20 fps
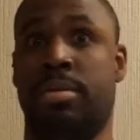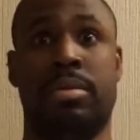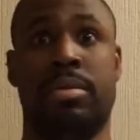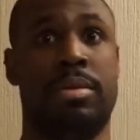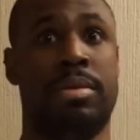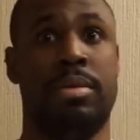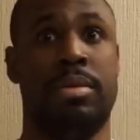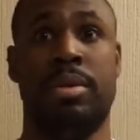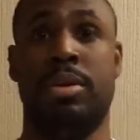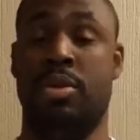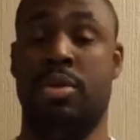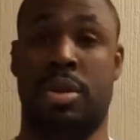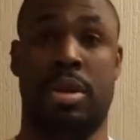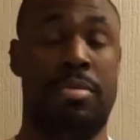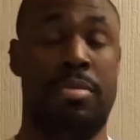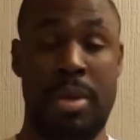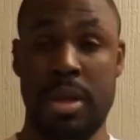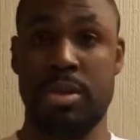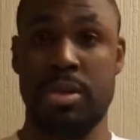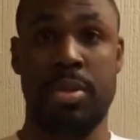Mm-hmm. You
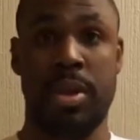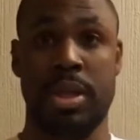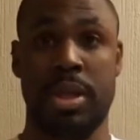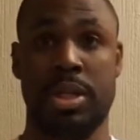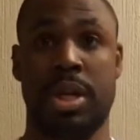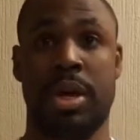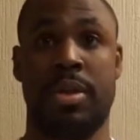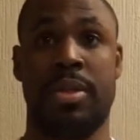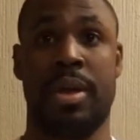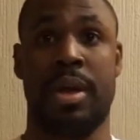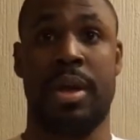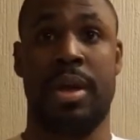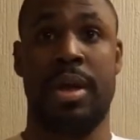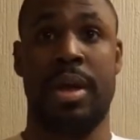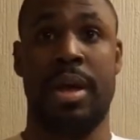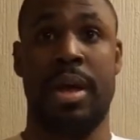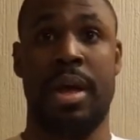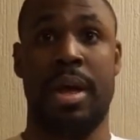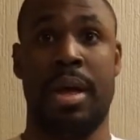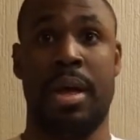commit to each other.
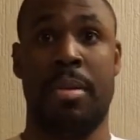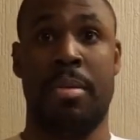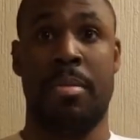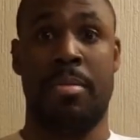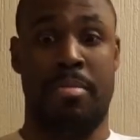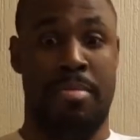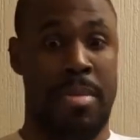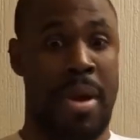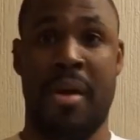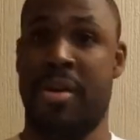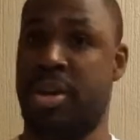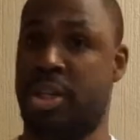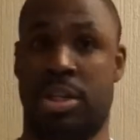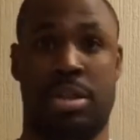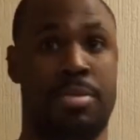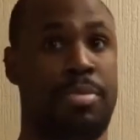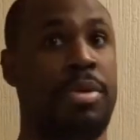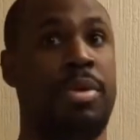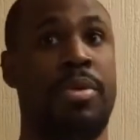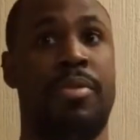Marriage is a
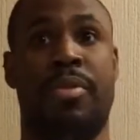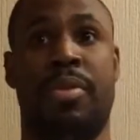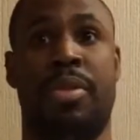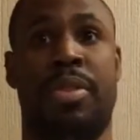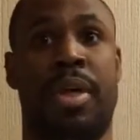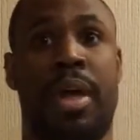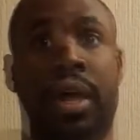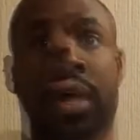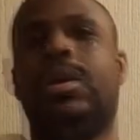beautiful thing.